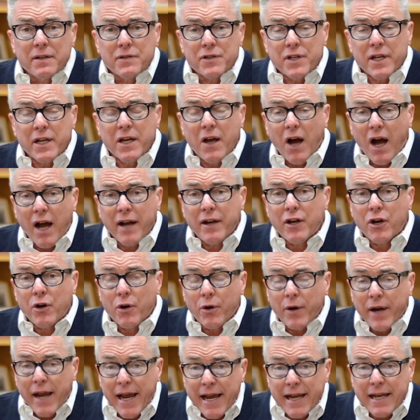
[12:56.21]
See, God
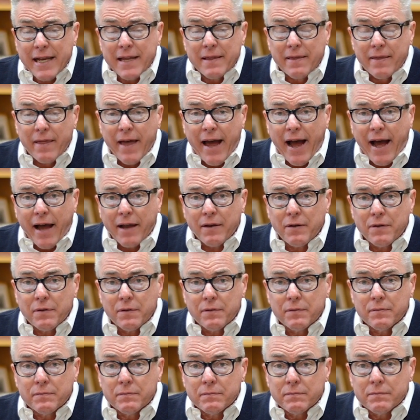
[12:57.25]
created that
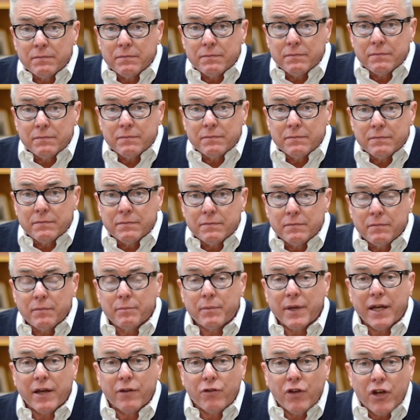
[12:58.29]

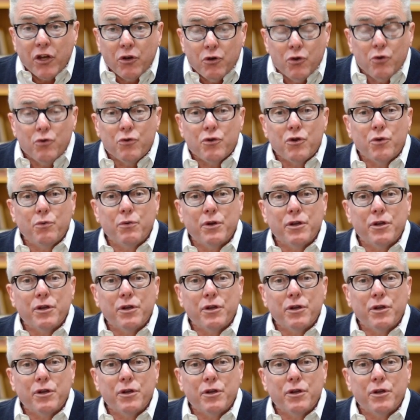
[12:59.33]
because He knew you